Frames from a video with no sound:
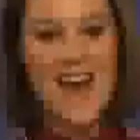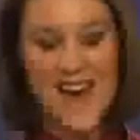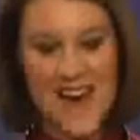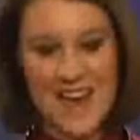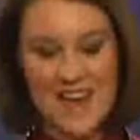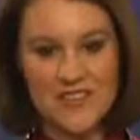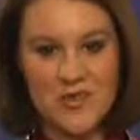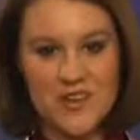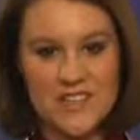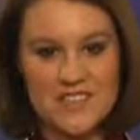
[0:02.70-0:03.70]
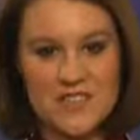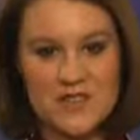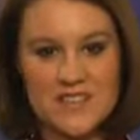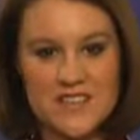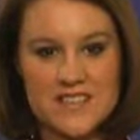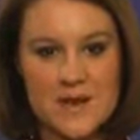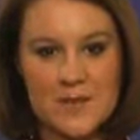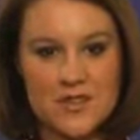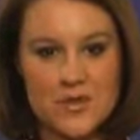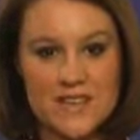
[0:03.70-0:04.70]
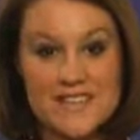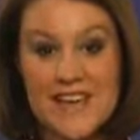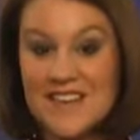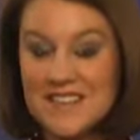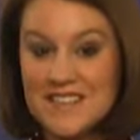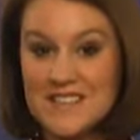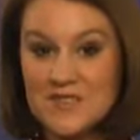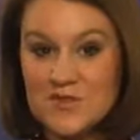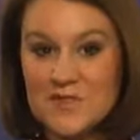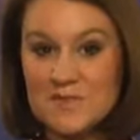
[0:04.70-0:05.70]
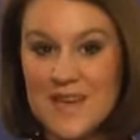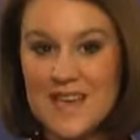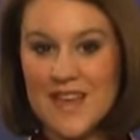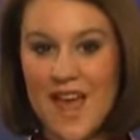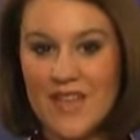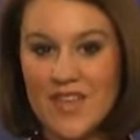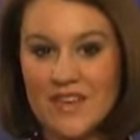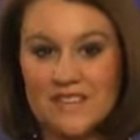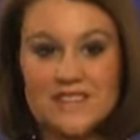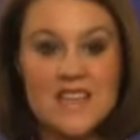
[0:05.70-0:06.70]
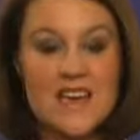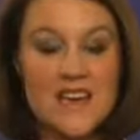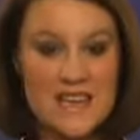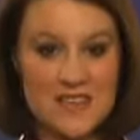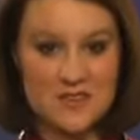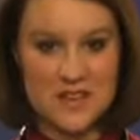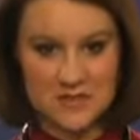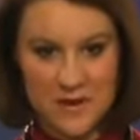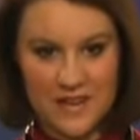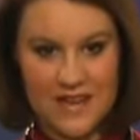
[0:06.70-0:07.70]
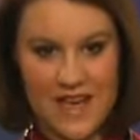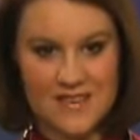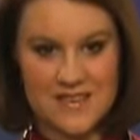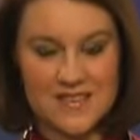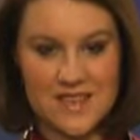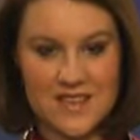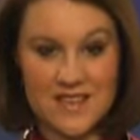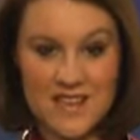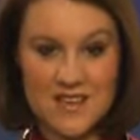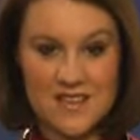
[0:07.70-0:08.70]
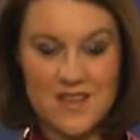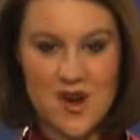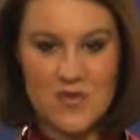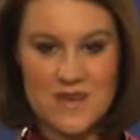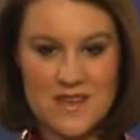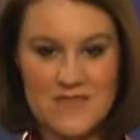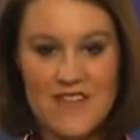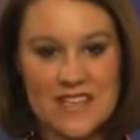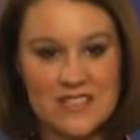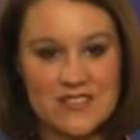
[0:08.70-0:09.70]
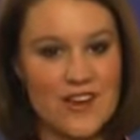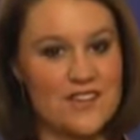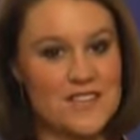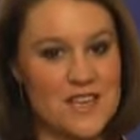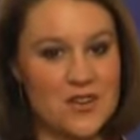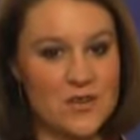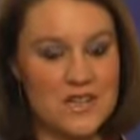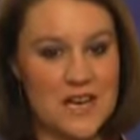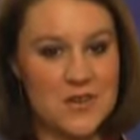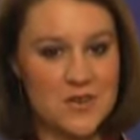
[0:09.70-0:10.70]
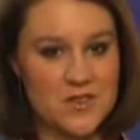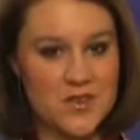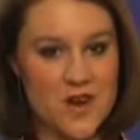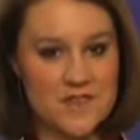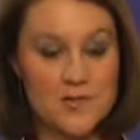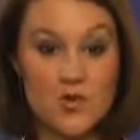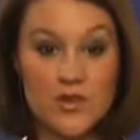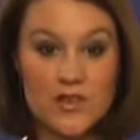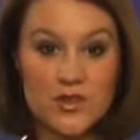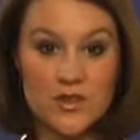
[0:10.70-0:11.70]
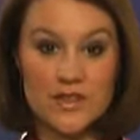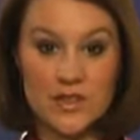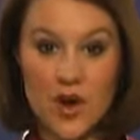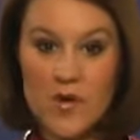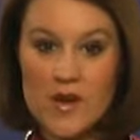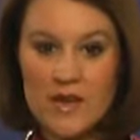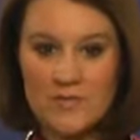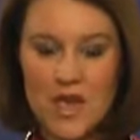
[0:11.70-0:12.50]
Hi everyone, it's Tuesday, December 22nd, and here's what's making headlines. Yesterday's rally has extended into the open. Investors are seeing green arrows across the board in early going.